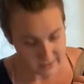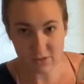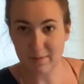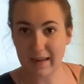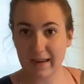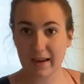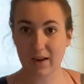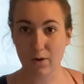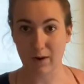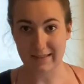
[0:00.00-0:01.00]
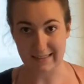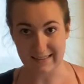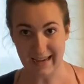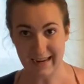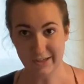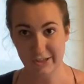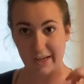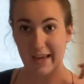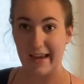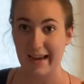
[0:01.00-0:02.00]
to making it go as a sash,
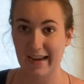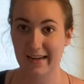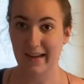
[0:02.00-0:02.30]
and